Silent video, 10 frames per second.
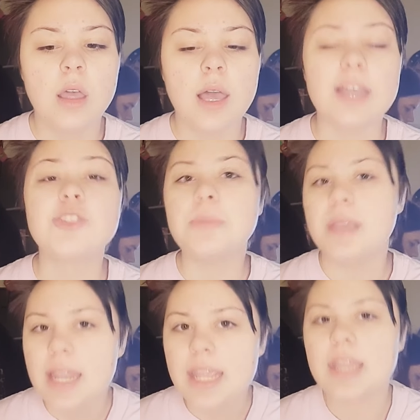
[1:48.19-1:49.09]
I should be
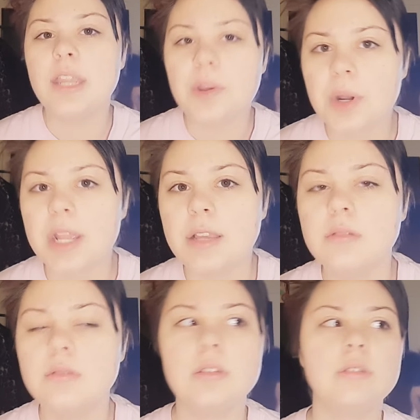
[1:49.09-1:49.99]
getting an earring
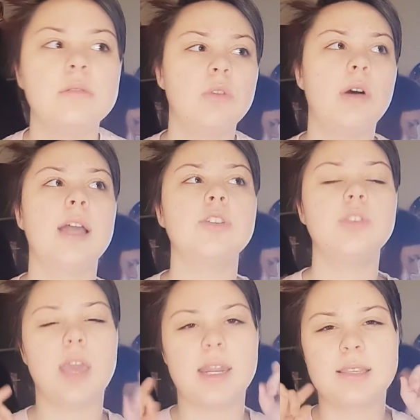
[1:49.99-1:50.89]
well, I
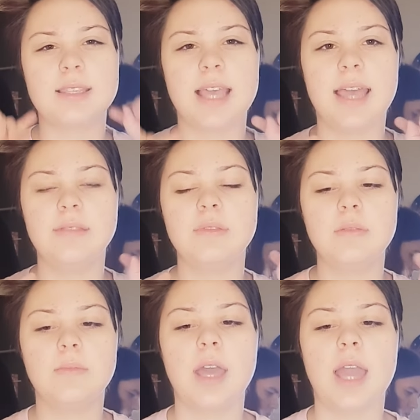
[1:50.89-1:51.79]
actually got a set,
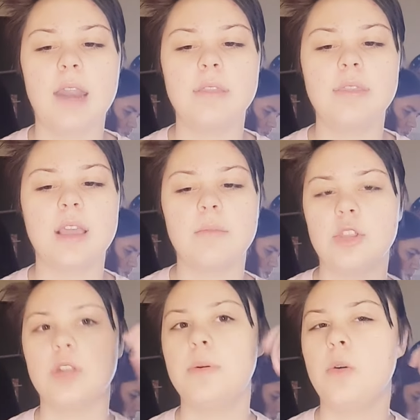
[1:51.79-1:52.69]
but I don't think I'm only
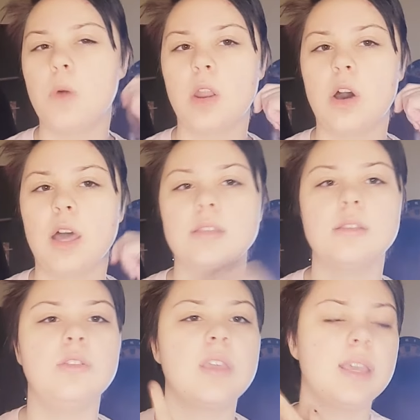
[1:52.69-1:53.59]
going to put one on
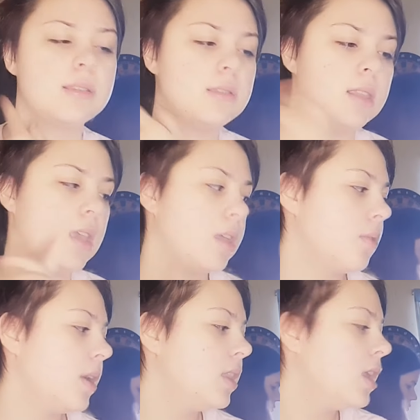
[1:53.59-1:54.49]
because you can't see the other
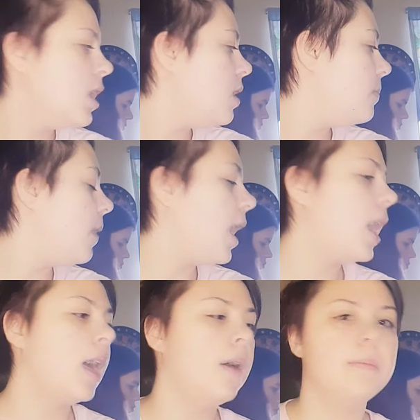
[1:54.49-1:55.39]
one. But,
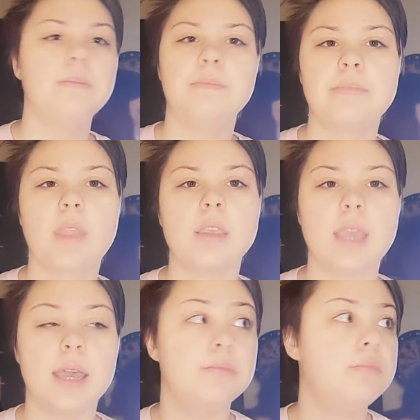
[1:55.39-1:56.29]
um,
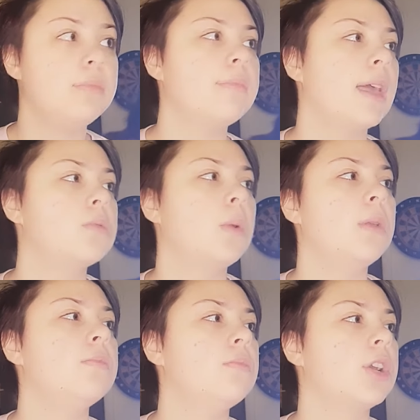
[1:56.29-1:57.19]
yeah, that's
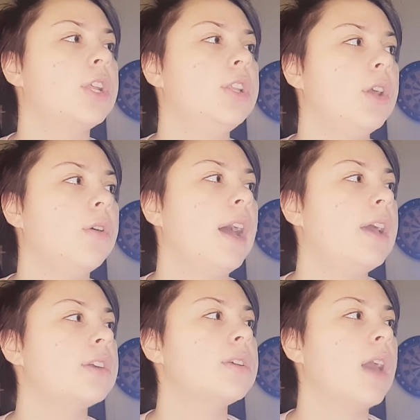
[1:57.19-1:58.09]
what we're going to do. I
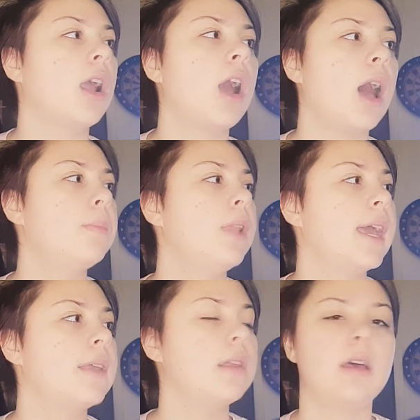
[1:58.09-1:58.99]
also got a cop
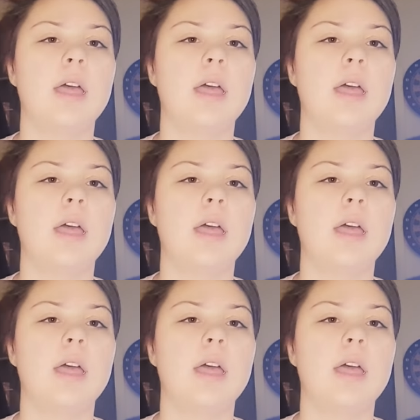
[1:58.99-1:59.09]
light